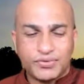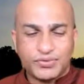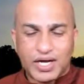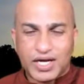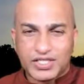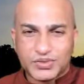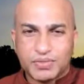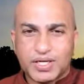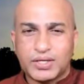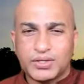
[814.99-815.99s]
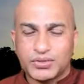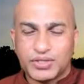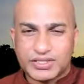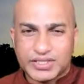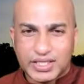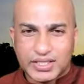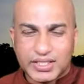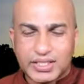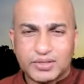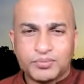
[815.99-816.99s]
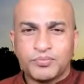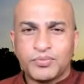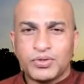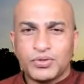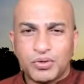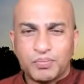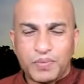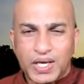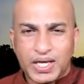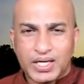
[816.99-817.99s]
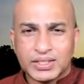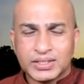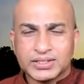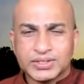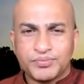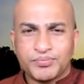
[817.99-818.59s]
your husband, your children, your parents,